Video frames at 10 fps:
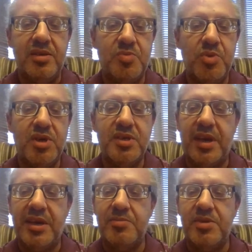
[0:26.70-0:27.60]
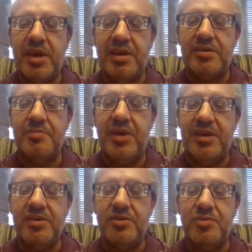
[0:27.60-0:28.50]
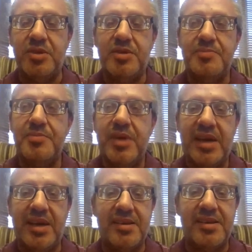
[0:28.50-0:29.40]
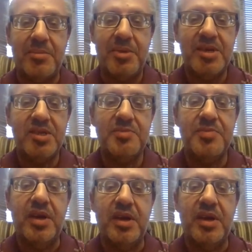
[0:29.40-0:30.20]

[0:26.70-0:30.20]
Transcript: This book is aimed at management academics,